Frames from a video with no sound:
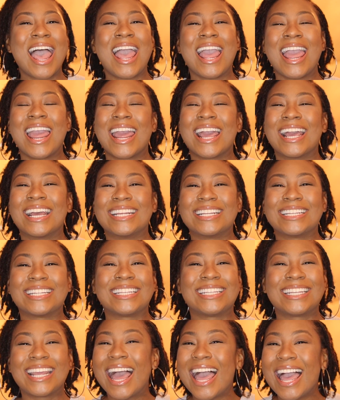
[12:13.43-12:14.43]

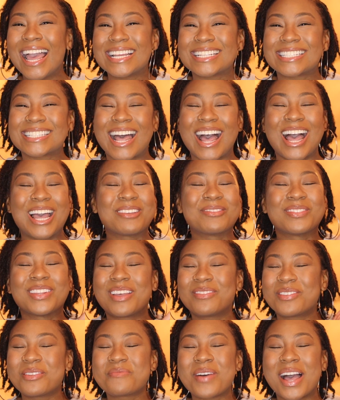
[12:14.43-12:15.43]
And yes, I'm
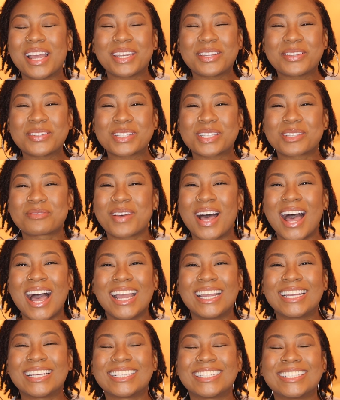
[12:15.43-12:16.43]
loving my new
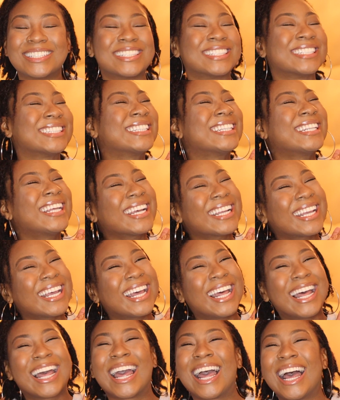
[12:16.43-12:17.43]
smile. Look,
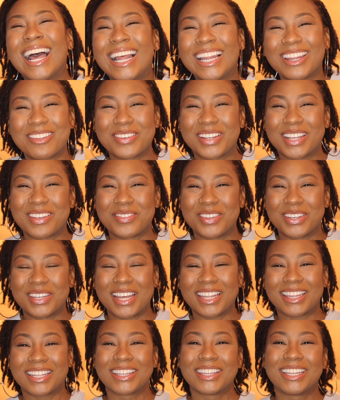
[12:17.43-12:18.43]
let me give you
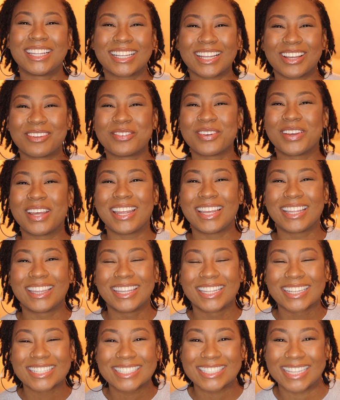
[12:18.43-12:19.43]
another look of what it
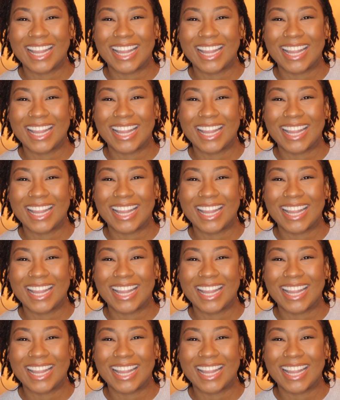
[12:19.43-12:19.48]
looks